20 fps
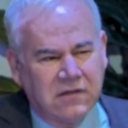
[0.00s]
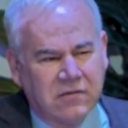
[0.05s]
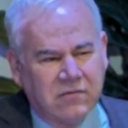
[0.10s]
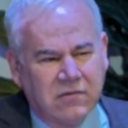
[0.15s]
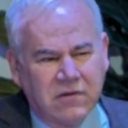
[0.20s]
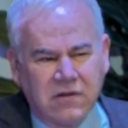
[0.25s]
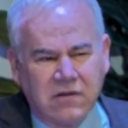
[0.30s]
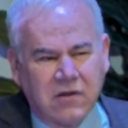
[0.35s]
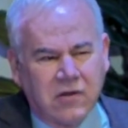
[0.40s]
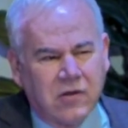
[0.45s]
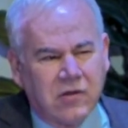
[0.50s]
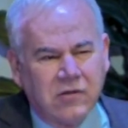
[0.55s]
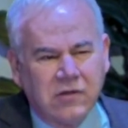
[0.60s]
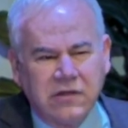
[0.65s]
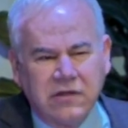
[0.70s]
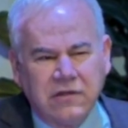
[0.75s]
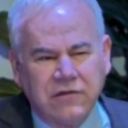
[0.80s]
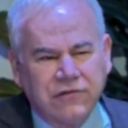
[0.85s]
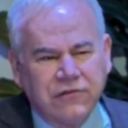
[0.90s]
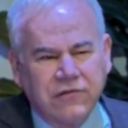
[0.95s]
One of the
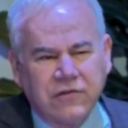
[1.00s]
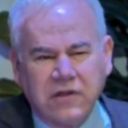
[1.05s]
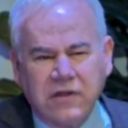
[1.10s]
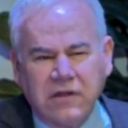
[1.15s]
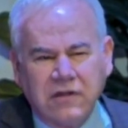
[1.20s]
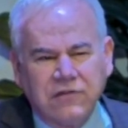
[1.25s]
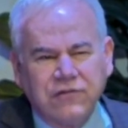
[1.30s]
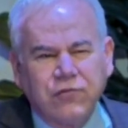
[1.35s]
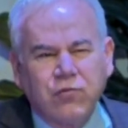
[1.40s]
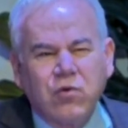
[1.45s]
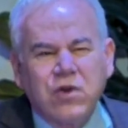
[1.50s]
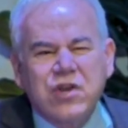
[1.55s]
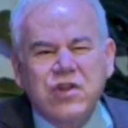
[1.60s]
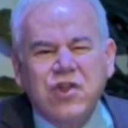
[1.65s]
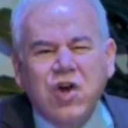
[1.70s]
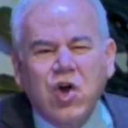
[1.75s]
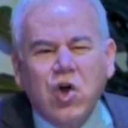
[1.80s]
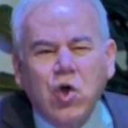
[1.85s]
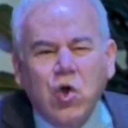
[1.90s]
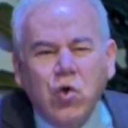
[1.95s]
holiest things,
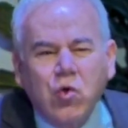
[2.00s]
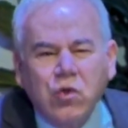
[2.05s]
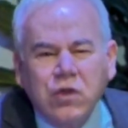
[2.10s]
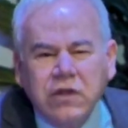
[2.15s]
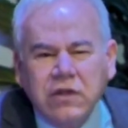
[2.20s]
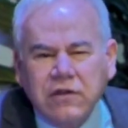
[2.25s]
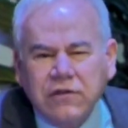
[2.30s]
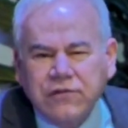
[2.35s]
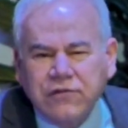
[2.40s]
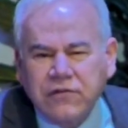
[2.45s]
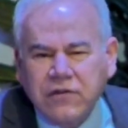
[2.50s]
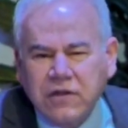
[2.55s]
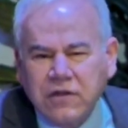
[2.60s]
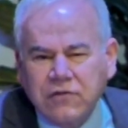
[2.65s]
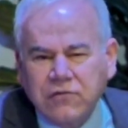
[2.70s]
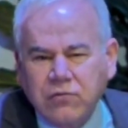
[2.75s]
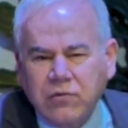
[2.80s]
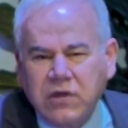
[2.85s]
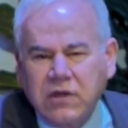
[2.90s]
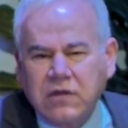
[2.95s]

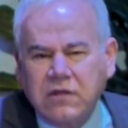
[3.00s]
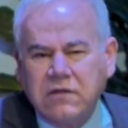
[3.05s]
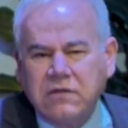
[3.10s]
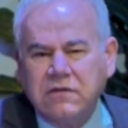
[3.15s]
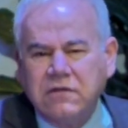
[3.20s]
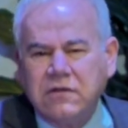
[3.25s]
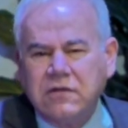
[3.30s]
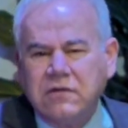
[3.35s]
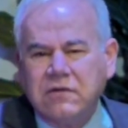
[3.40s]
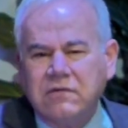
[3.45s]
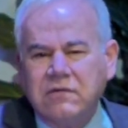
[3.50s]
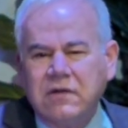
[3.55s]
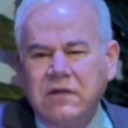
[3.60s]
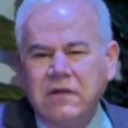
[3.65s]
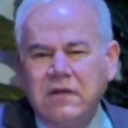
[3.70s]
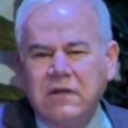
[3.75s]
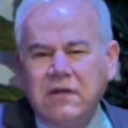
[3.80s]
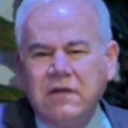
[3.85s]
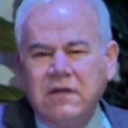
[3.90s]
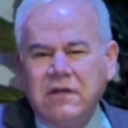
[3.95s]
we can do
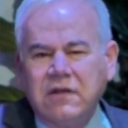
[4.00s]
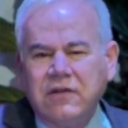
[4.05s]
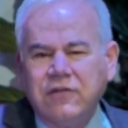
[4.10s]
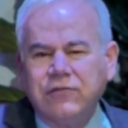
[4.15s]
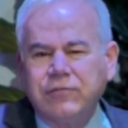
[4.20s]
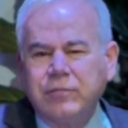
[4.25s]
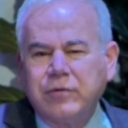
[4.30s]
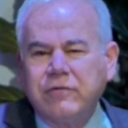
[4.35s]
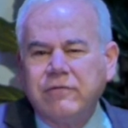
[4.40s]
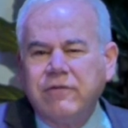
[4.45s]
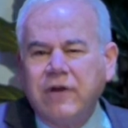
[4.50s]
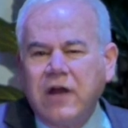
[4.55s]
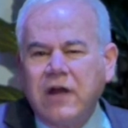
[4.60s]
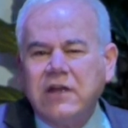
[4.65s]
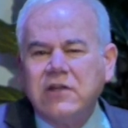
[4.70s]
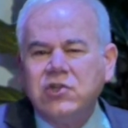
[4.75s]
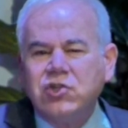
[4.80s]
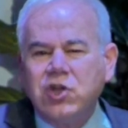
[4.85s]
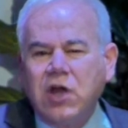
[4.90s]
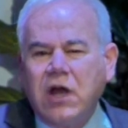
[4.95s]
is
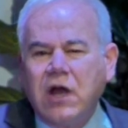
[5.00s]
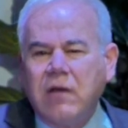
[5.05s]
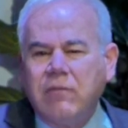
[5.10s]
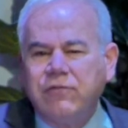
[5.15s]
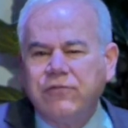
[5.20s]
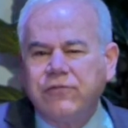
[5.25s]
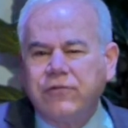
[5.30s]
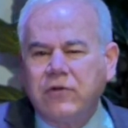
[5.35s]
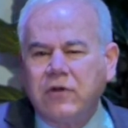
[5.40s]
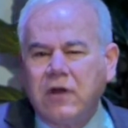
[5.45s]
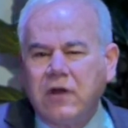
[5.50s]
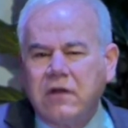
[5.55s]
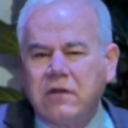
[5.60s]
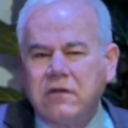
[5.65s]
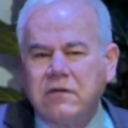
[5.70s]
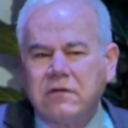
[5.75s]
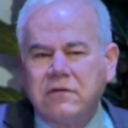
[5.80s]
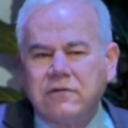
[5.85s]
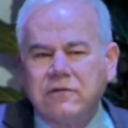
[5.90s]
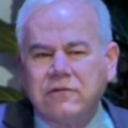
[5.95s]
provide jobs for
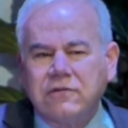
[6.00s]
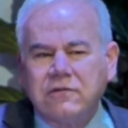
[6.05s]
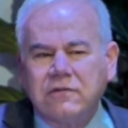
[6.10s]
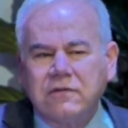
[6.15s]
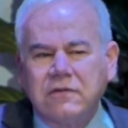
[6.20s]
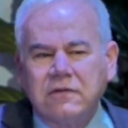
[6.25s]
others.